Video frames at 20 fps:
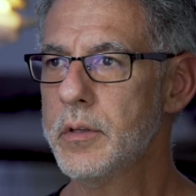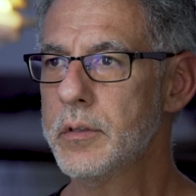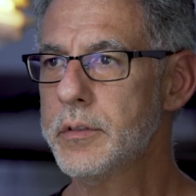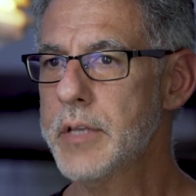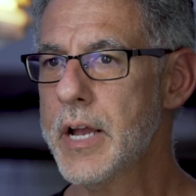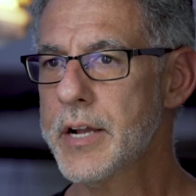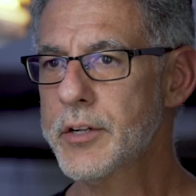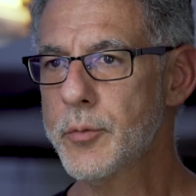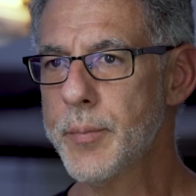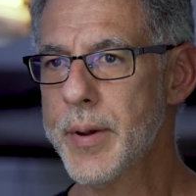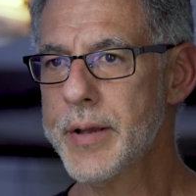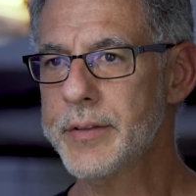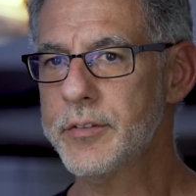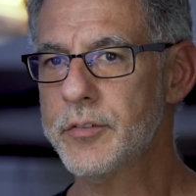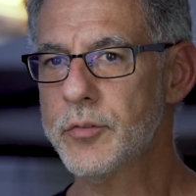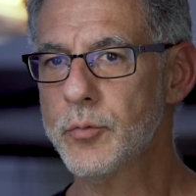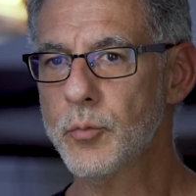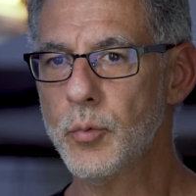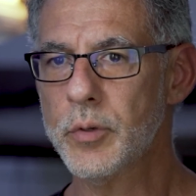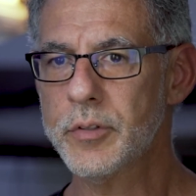Dr.
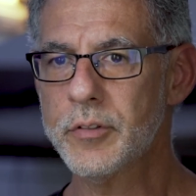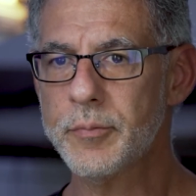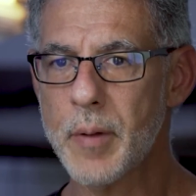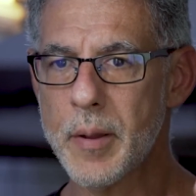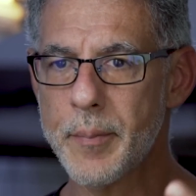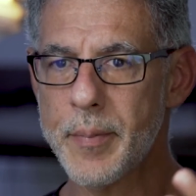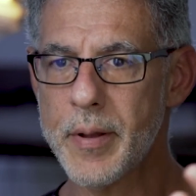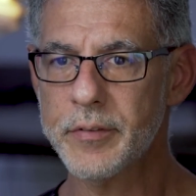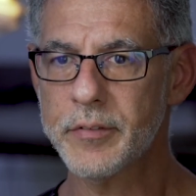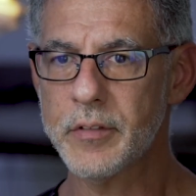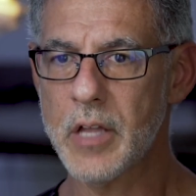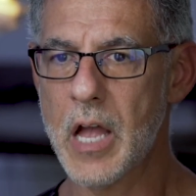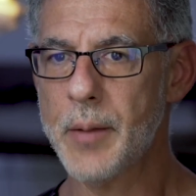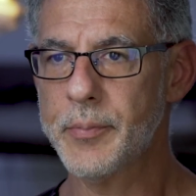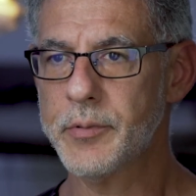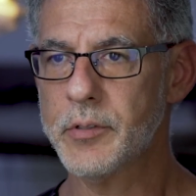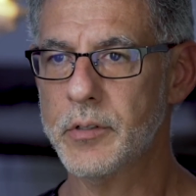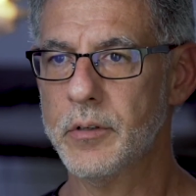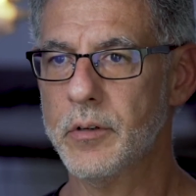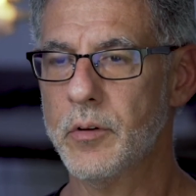Mantis, what's my best
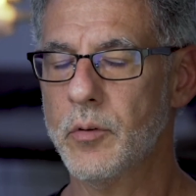option?